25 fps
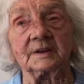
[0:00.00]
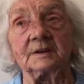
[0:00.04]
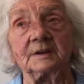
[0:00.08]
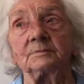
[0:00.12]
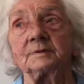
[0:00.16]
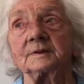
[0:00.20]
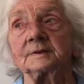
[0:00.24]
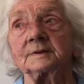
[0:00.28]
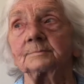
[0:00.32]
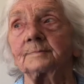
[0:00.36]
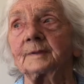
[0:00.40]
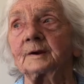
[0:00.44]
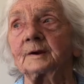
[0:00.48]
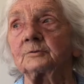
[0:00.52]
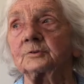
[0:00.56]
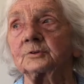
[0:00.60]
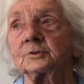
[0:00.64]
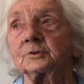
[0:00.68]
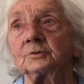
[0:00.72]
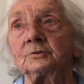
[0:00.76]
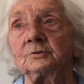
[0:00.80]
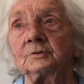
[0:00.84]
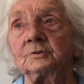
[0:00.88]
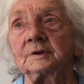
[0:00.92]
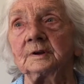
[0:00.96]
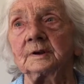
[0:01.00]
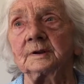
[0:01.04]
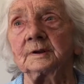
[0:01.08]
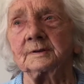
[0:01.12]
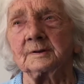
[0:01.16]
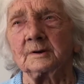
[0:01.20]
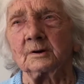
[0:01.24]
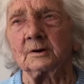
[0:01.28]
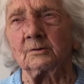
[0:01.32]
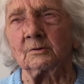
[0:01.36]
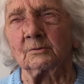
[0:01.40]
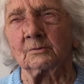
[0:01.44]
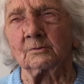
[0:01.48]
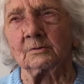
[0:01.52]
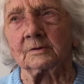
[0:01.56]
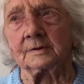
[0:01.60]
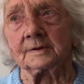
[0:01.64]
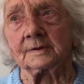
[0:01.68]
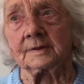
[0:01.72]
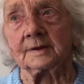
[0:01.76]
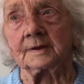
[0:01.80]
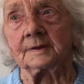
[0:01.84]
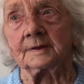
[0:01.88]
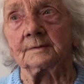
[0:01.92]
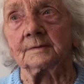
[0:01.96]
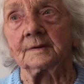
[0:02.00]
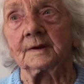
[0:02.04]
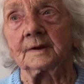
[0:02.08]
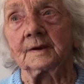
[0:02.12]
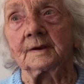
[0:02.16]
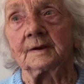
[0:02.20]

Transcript: he was about two years old then.